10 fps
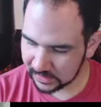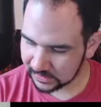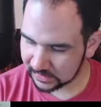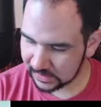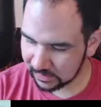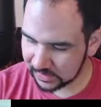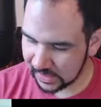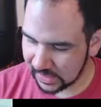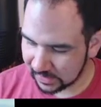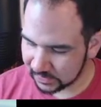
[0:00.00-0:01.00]

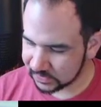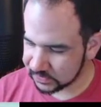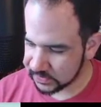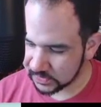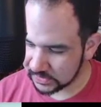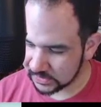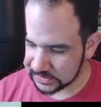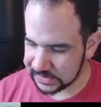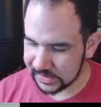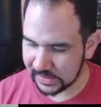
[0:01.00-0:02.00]
Sometimes we will
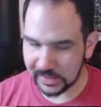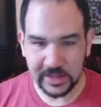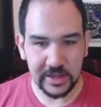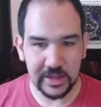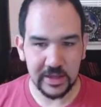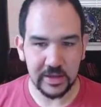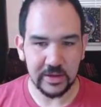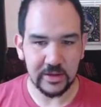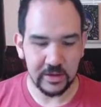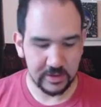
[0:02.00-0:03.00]
see
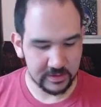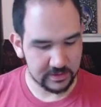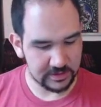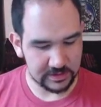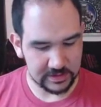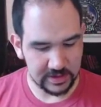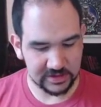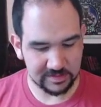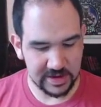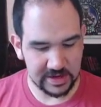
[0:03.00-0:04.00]

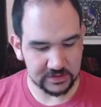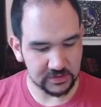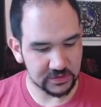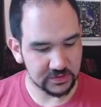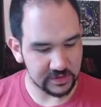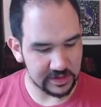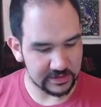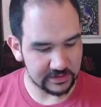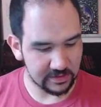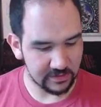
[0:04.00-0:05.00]
Dungeon Master
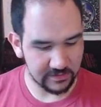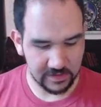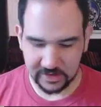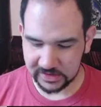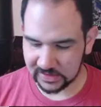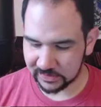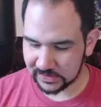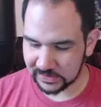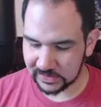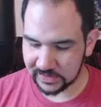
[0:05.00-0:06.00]
screens that are very
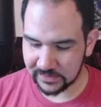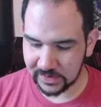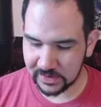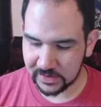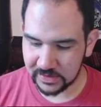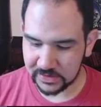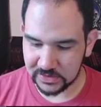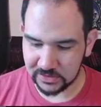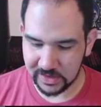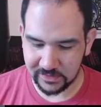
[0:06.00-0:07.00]
specific
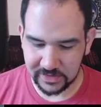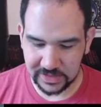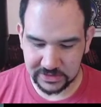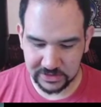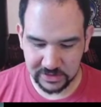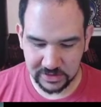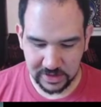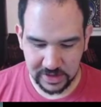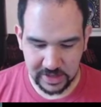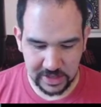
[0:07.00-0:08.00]
to an adventure,
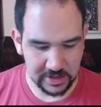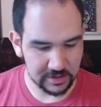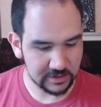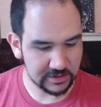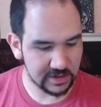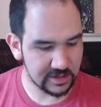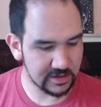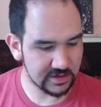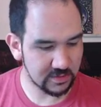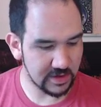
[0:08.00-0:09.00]
and it looks like
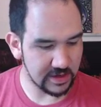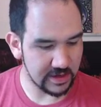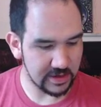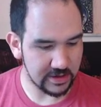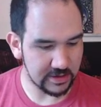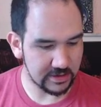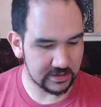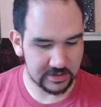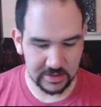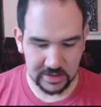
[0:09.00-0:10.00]
this one
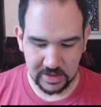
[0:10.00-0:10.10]
is